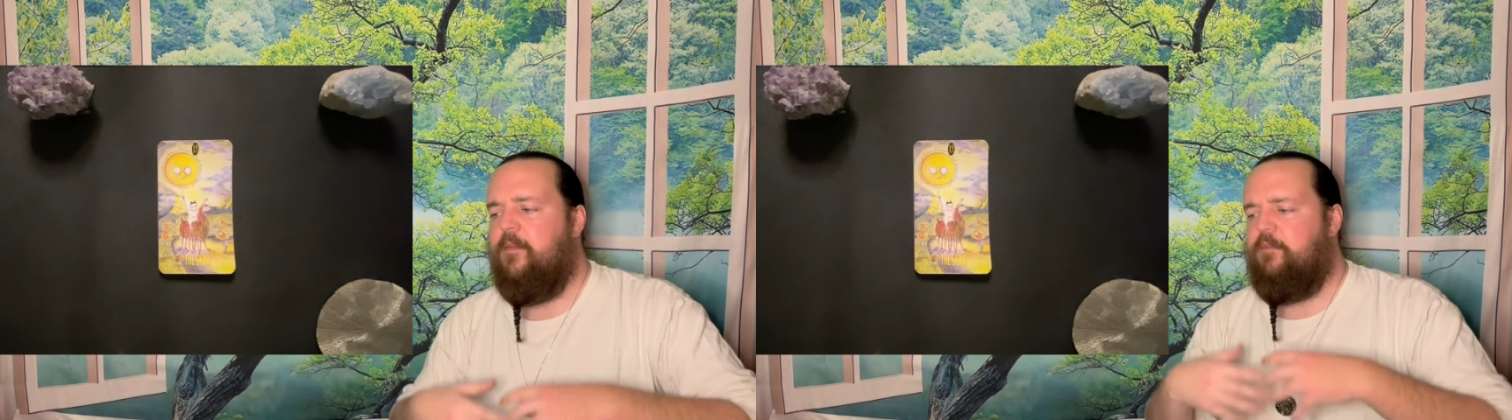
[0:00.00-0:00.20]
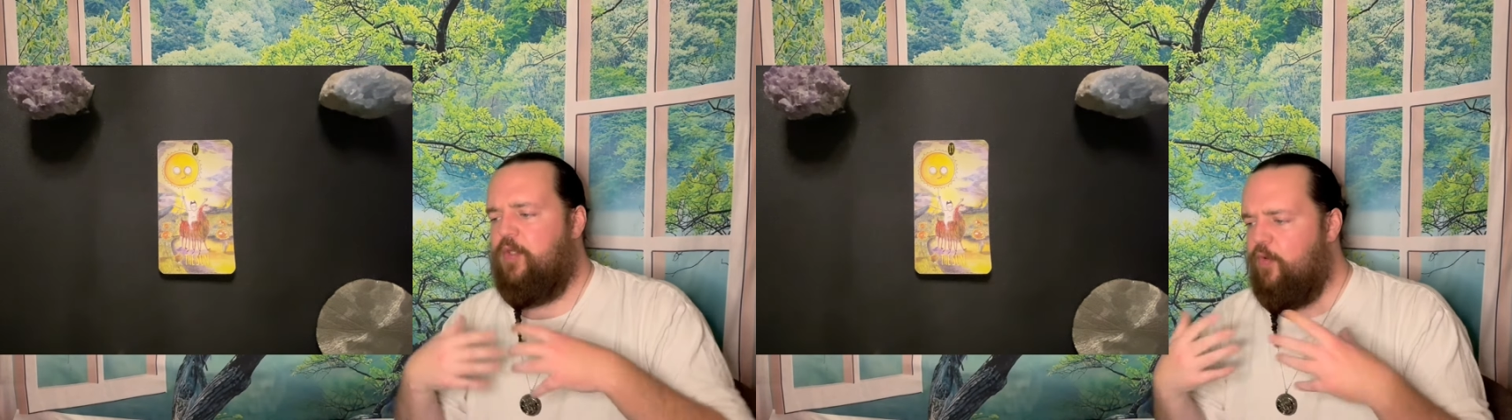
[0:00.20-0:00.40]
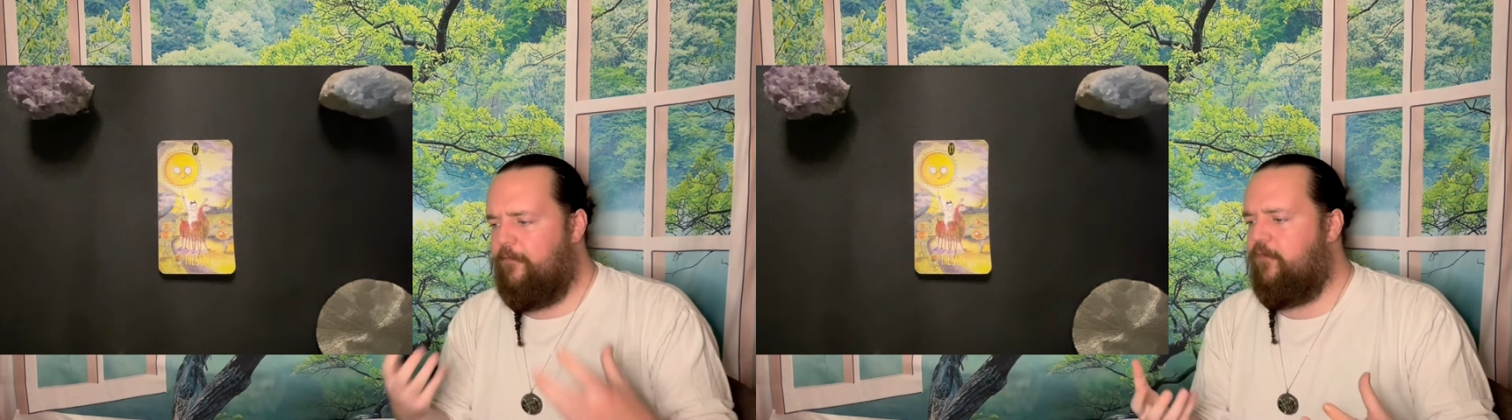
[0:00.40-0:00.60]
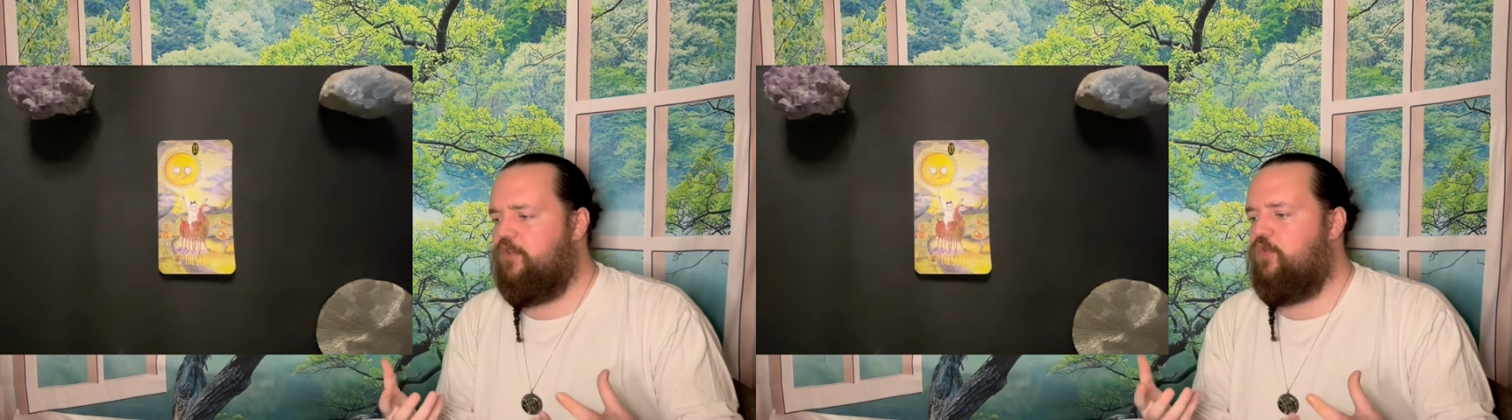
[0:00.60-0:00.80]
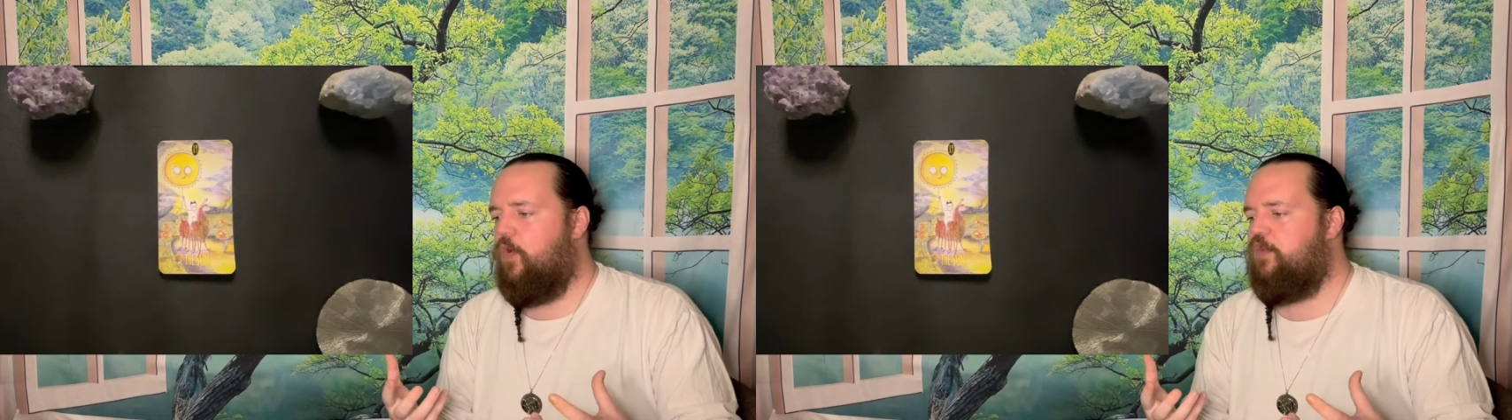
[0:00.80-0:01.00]
Beautiful
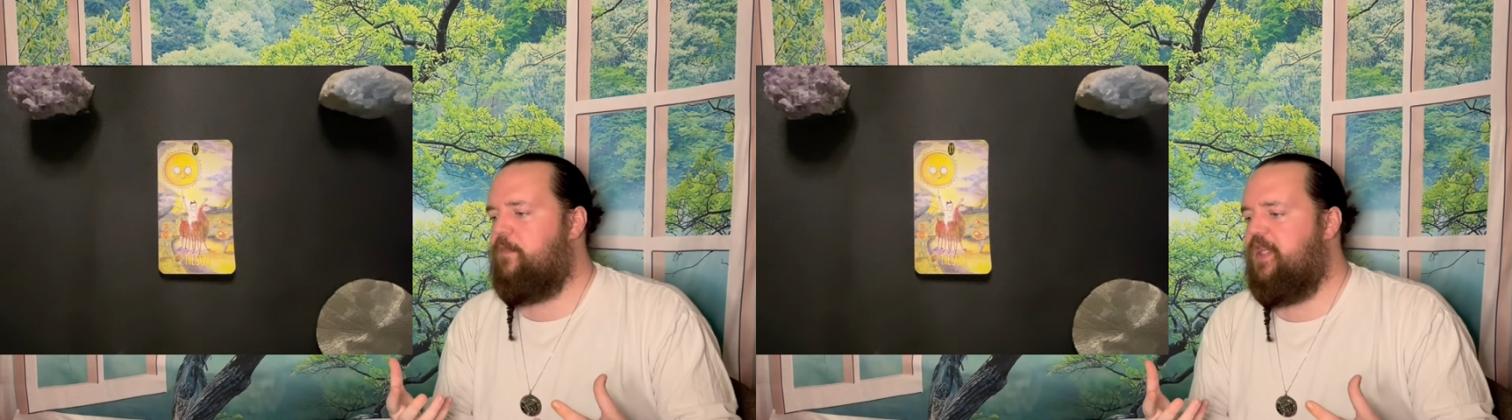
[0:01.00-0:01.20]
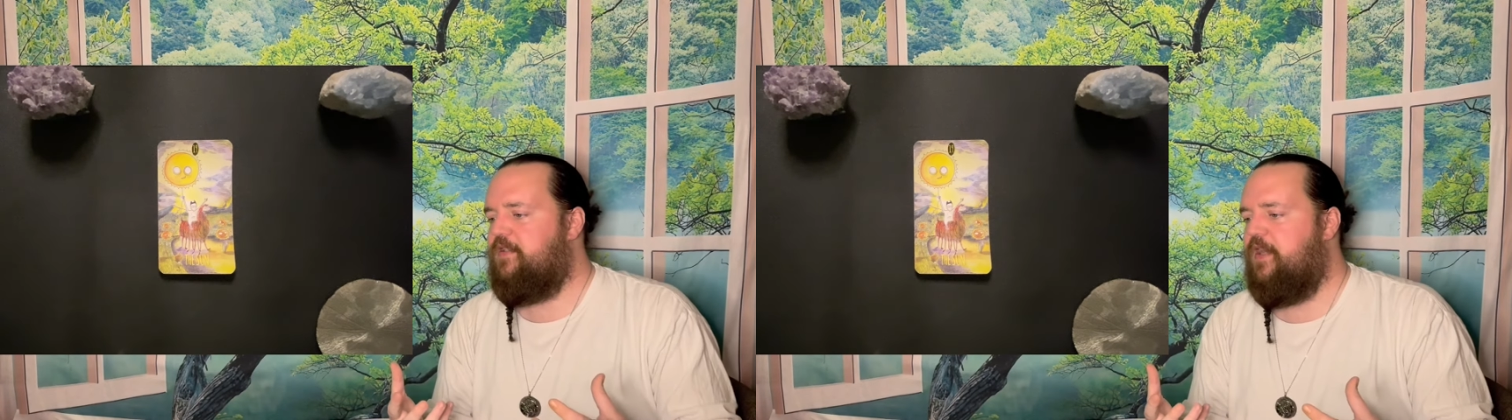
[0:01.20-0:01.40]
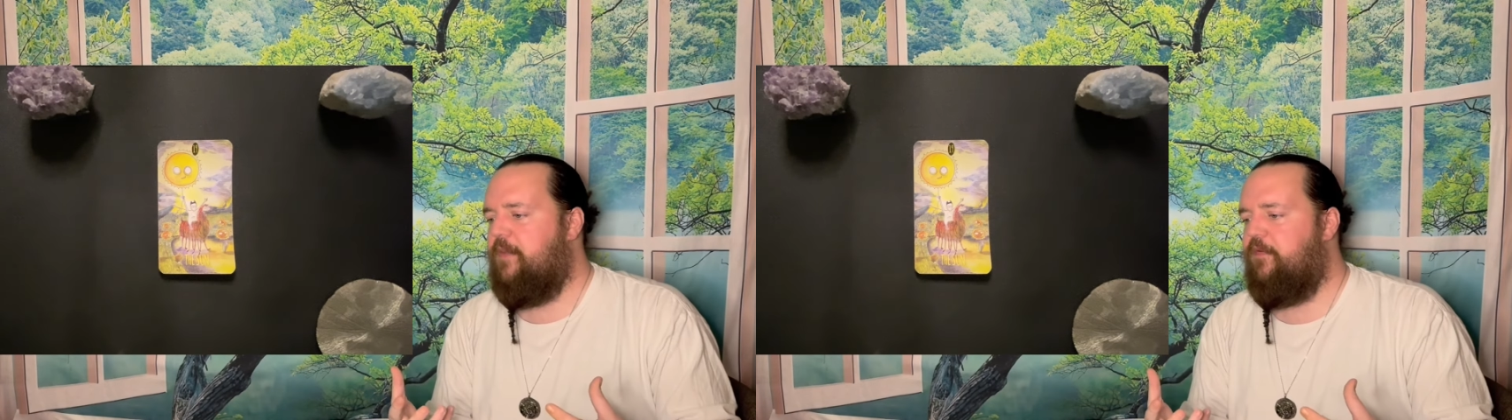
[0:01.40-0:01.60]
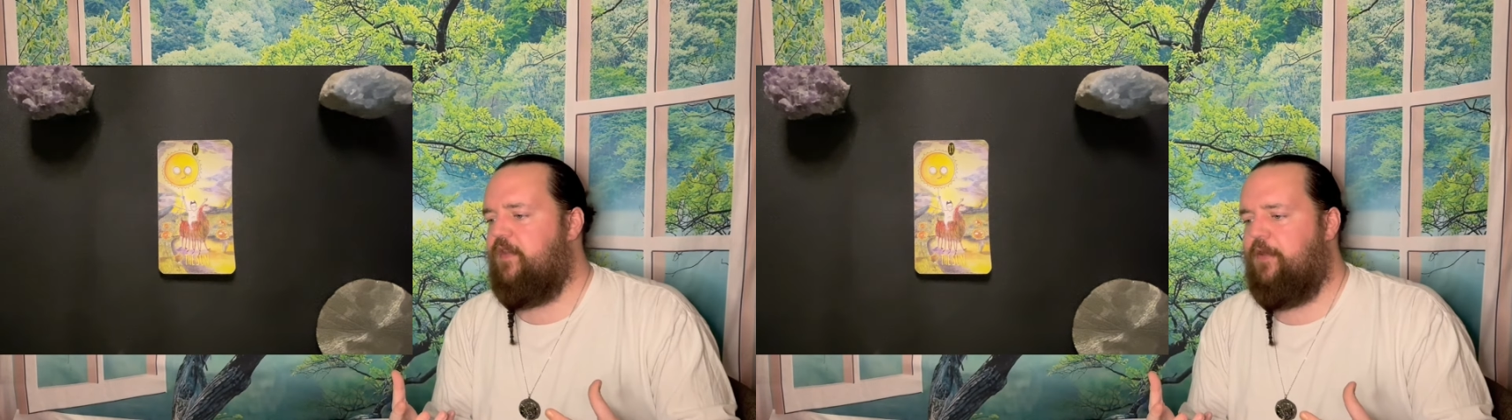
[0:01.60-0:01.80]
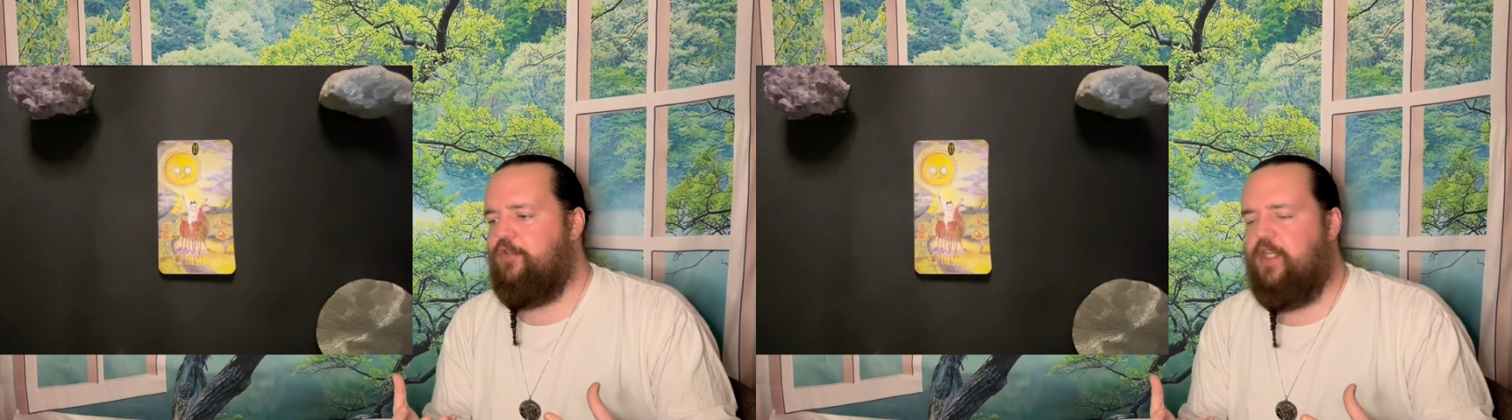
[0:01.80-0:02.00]
source-based type of
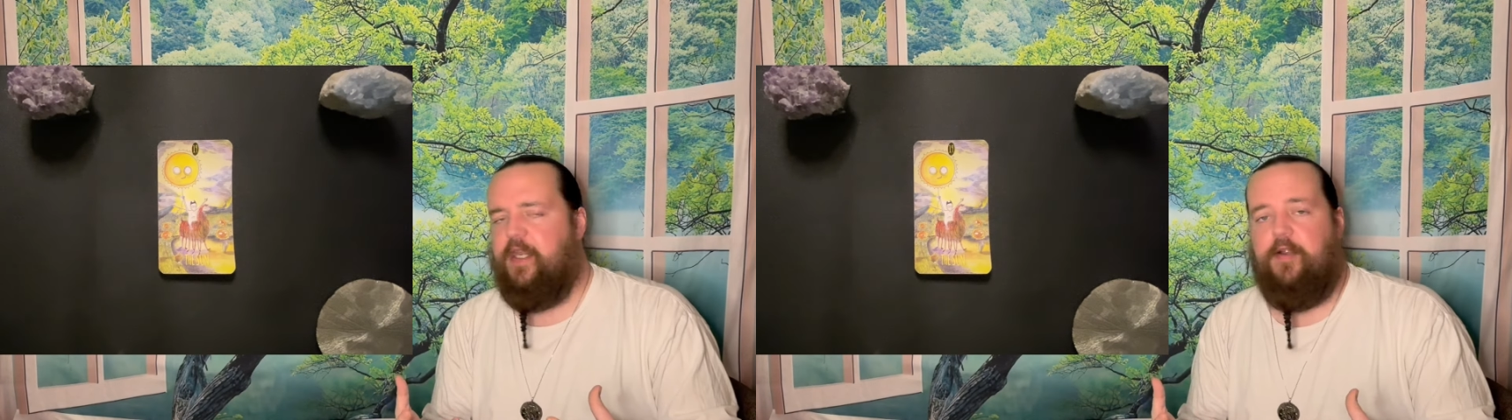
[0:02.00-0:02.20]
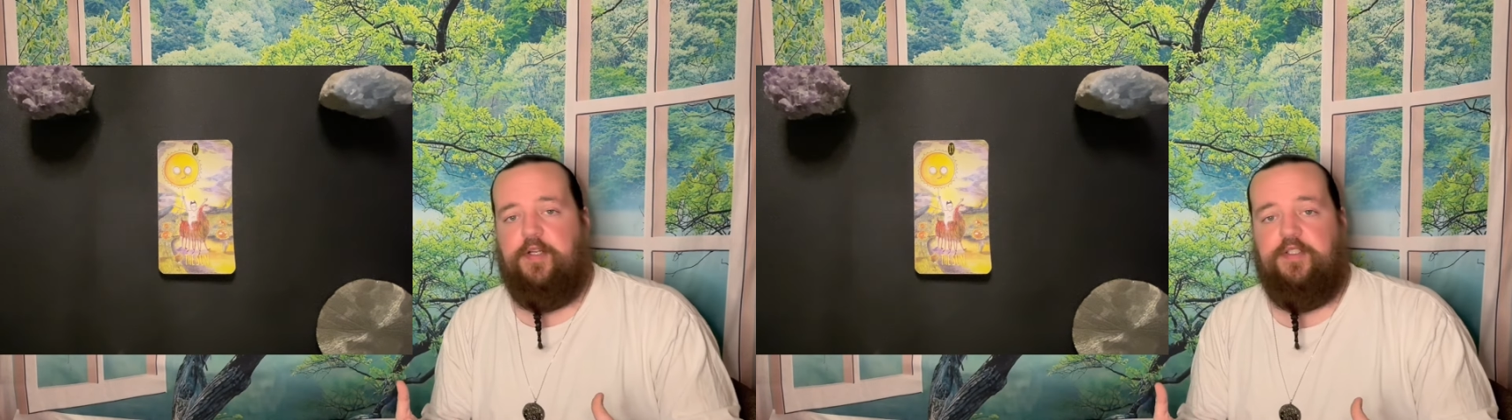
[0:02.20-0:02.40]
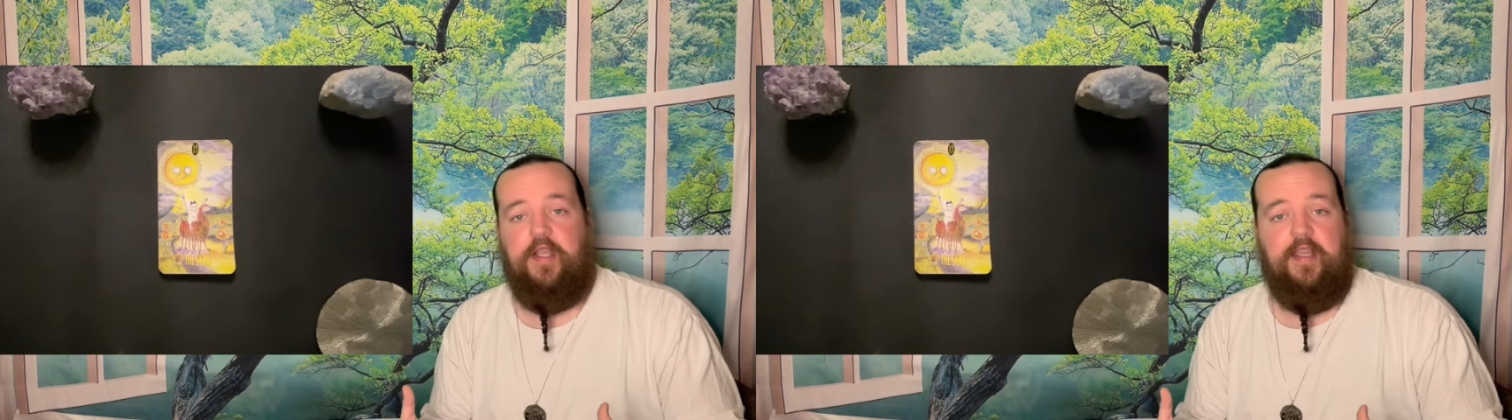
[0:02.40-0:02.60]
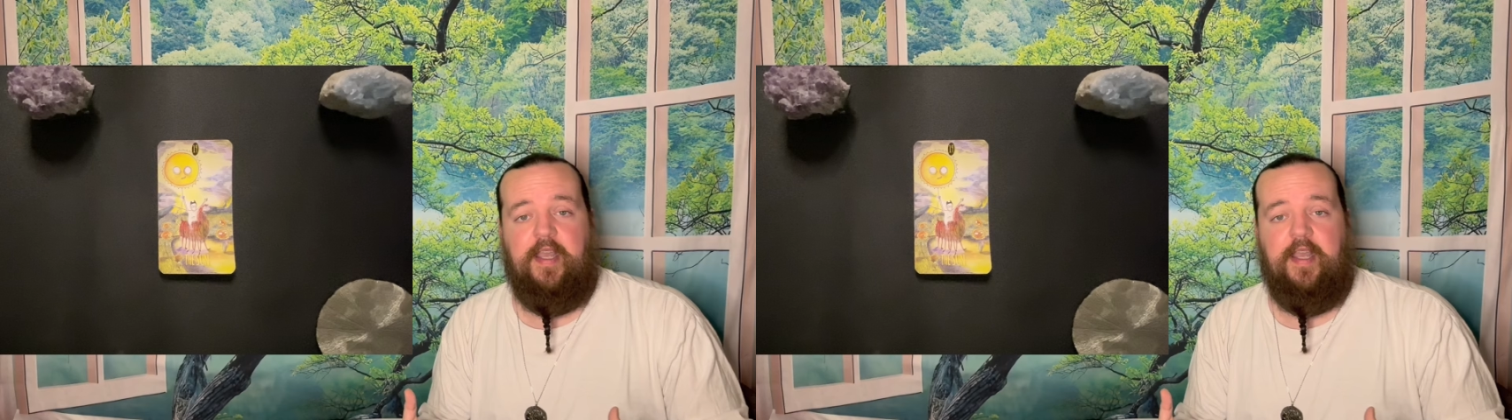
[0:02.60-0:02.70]
energy, Aries.